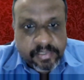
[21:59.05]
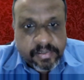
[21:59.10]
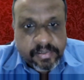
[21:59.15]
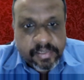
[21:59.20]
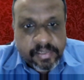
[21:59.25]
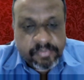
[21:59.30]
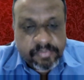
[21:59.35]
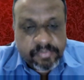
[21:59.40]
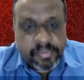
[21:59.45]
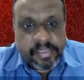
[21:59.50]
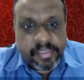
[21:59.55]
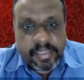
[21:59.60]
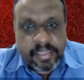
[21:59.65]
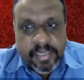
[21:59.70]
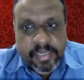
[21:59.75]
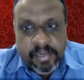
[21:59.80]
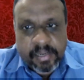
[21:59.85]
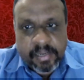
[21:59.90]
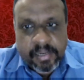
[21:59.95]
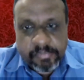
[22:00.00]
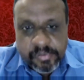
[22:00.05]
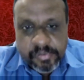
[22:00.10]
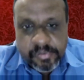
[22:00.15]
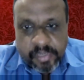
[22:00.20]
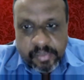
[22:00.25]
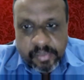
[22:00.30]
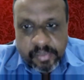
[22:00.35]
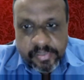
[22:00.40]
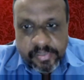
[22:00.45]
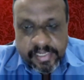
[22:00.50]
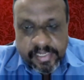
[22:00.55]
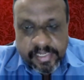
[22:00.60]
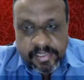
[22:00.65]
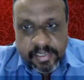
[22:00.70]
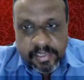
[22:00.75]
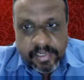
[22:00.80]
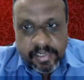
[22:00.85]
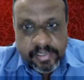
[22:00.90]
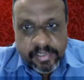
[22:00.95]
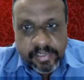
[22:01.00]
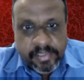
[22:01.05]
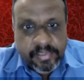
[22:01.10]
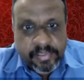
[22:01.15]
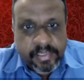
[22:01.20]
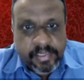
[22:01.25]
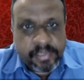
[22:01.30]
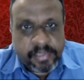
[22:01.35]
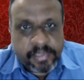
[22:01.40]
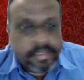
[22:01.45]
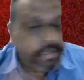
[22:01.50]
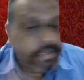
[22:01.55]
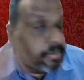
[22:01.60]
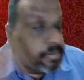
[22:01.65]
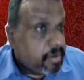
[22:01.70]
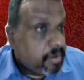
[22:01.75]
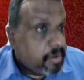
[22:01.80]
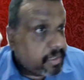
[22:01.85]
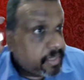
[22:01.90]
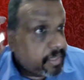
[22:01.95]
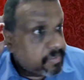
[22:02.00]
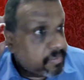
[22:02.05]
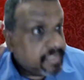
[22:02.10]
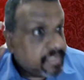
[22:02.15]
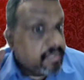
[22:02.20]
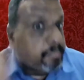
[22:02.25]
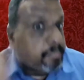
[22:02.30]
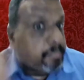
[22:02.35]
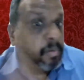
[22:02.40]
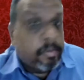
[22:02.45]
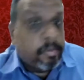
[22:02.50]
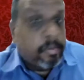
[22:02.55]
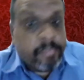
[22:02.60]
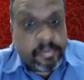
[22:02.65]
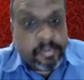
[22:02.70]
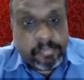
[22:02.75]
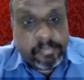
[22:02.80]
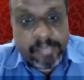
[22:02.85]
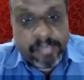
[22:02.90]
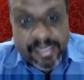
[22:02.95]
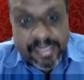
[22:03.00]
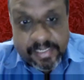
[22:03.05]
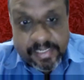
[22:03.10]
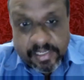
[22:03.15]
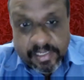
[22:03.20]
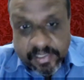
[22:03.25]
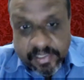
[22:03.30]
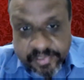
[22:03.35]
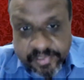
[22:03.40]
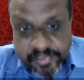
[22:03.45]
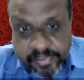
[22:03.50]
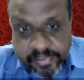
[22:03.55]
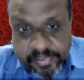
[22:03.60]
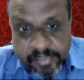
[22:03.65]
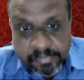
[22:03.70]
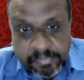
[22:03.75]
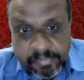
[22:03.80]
when they come to our dental clinic, they, they do not give us a proper medical history.